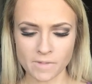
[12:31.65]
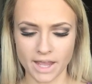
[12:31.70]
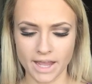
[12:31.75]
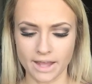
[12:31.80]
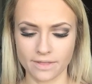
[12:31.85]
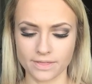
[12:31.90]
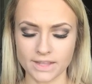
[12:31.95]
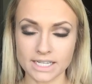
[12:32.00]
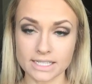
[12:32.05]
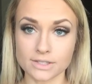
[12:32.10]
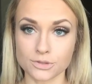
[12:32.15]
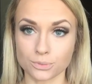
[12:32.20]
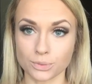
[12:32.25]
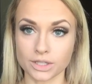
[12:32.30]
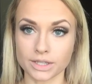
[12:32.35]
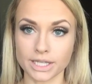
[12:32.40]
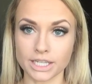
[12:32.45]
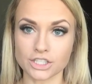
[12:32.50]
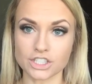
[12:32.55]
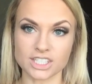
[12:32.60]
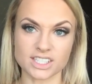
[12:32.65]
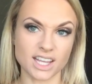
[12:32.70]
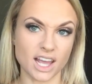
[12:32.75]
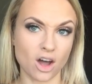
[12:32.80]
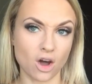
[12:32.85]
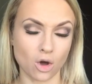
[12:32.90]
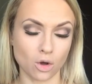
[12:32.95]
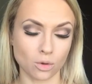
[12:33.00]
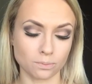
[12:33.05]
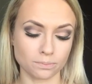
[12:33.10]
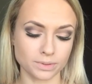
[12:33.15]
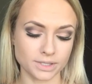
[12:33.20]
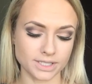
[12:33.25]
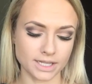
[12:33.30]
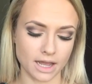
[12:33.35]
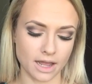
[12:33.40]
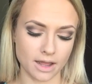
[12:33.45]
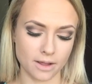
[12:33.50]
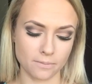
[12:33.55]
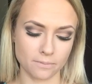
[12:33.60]
And this really just
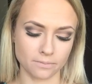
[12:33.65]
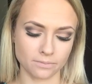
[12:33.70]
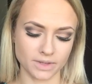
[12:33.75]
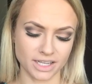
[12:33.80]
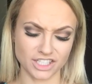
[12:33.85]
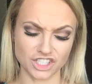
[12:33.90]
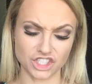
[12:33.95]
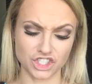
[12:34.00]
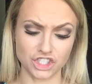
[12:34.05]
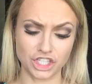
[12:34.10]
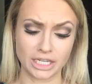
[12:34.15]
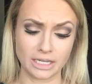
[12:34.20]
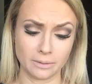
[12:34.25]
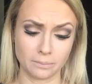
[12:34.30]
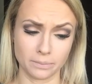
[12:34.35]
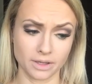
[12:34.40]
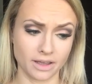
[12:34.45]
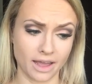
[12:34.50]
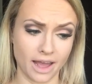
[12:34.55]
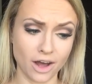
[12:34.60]
helps. It's cheap.